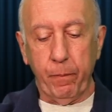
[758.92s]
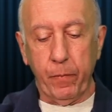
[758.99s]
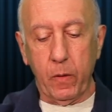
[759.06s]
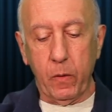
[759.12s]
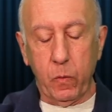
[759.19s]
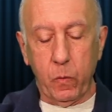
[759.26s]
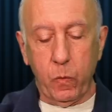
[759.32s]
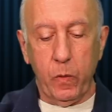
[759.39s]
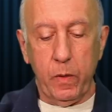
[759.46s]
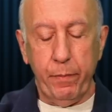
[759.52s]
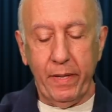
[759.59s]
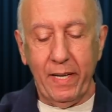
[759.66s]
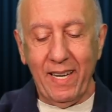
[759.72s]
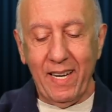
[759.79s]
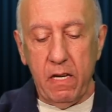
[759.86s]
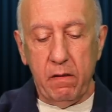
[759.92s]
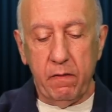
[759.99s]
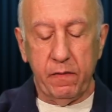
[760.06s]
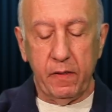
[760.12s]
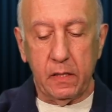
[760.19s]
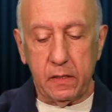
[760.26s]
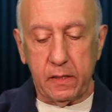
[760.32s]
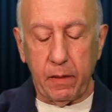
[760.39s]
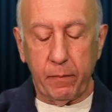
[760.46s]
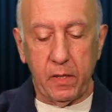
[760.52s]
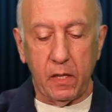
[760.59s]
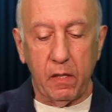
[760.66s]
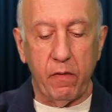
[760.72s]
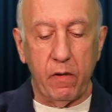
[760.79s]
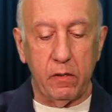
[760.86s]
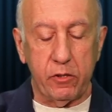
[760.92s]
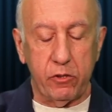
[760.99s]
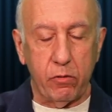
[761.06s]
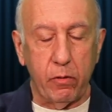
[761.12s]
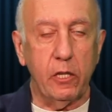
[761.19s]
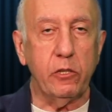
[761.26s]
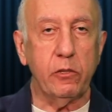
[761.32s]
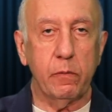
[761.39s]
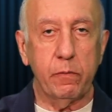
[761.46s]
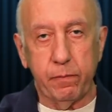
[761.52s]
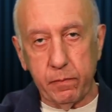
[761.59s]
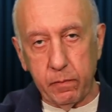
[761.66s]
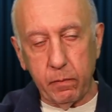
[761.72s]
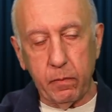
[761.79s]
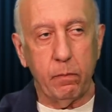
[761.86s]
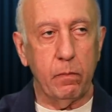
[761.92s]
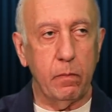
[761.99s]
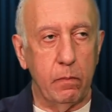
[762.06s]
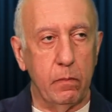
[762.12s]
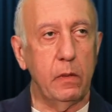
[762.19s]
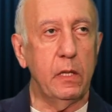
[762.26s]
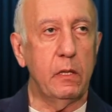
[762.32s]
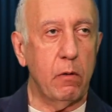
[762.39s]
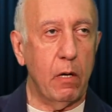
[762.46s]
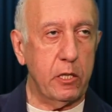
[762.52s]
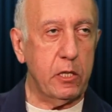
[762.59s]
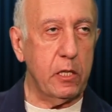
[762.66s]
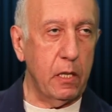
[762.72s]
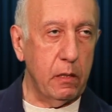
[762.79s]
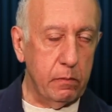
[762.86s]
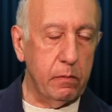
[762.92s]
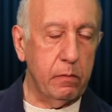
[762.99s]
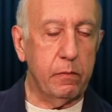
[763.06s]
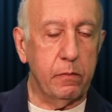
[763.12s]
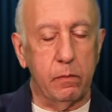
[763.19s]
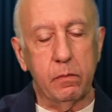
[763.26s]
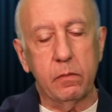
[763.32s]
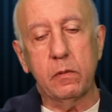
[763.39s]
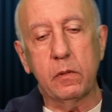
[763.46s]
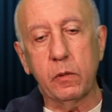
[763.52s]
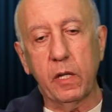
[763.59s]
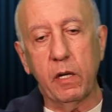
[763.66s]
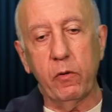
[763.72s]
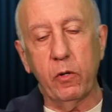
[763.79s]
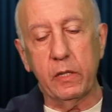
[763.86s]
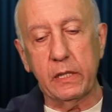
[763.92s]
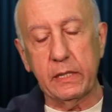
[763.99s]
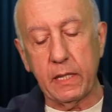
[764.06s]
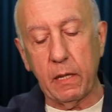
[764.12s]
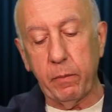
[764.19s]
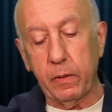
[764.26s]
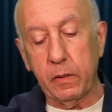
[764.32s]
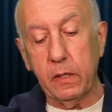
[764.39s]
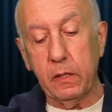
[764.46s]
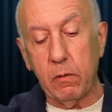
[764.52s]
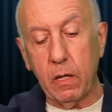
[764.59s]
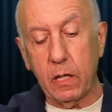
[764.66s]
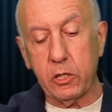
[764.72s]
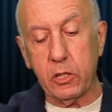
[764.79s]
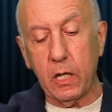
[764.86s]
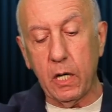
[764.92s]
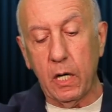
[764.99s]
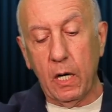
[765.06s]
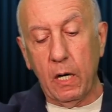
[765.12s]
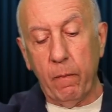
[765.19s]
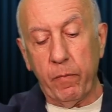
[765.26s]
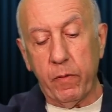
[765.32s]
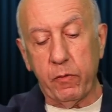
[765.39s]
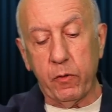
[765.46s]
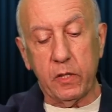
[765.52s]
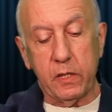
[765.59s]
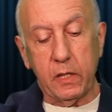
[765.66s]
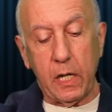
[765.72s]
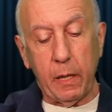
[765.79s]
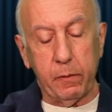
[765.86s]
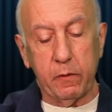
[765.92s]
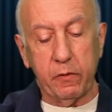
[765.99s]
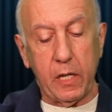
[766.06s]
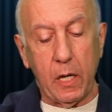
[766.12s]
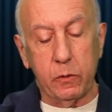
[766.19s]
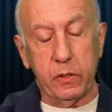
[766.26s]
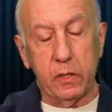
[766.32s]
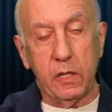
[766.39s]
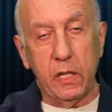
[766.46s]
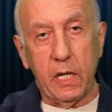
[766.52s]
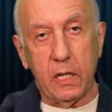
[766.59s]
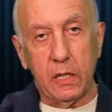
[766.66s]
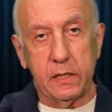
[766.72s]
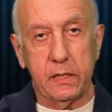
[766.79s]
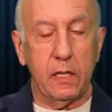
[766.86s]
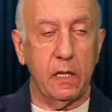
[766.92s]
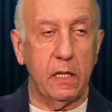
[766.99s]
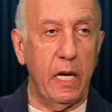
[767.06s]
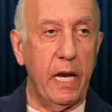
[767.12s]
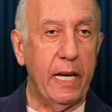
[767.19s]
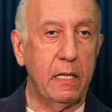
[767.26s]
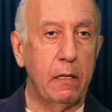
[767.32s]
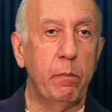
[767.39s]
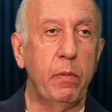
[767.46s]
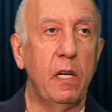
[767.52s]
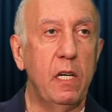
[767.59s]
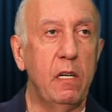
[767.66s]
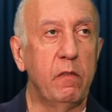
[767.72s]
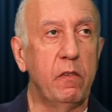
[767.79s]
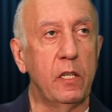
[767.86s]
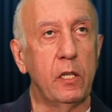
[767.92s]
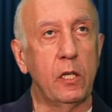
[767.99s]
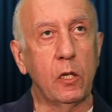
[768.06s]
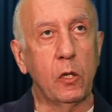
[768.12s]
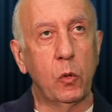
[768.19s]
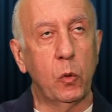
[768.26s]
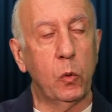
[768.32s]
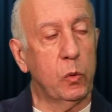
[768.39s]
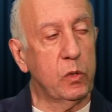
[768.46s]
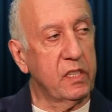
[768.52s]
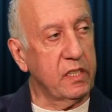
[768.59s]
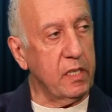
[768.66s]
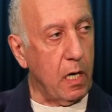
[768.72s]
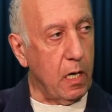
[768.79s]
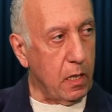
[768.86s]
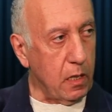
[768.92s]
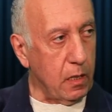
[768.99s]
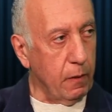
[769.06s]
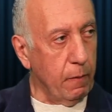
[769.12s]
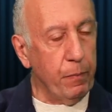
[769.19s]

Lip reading: We believe in something very strange. In Russia, to give you an example, in Russia, for a couple of thousand years, they had a belief in the good Tsar.